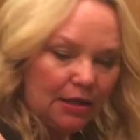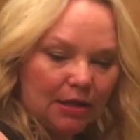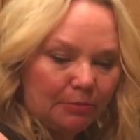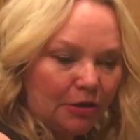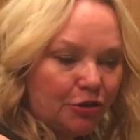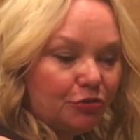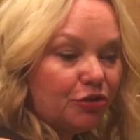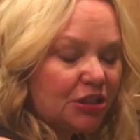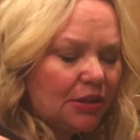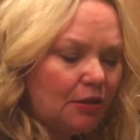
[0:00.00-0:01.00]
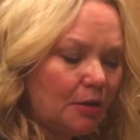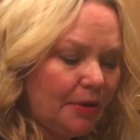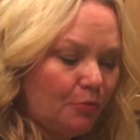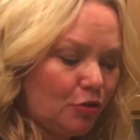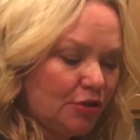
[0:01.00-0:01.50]
I'm gonna do just a little
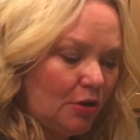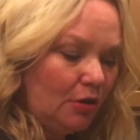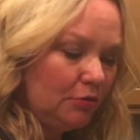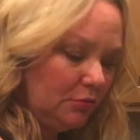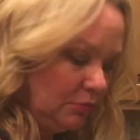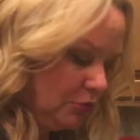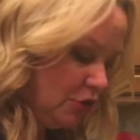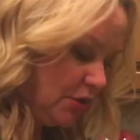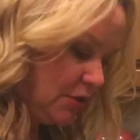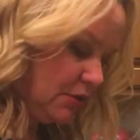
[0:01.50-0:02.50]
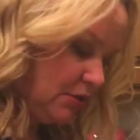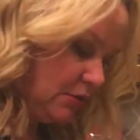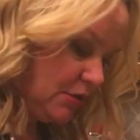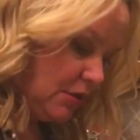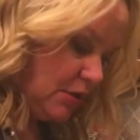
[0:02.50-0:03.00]
bit more salt, just because
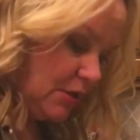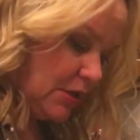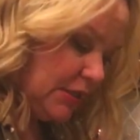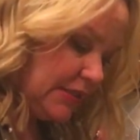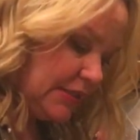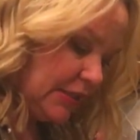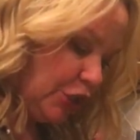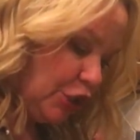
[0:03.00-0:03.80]
this is a